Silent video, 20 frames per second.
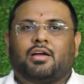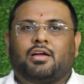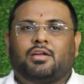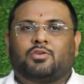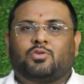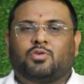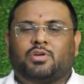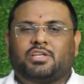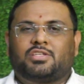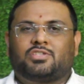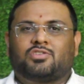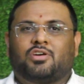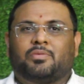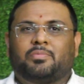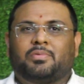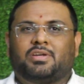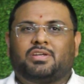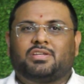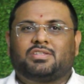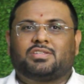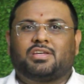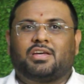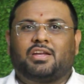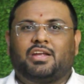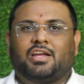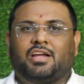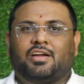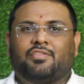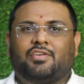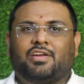Today's topic is
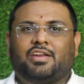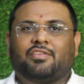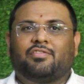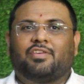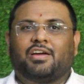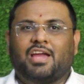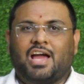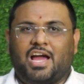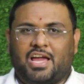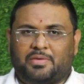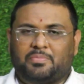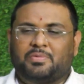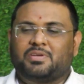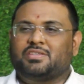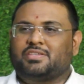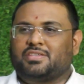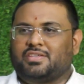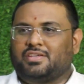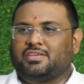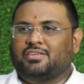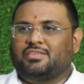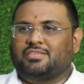recovery via IBC.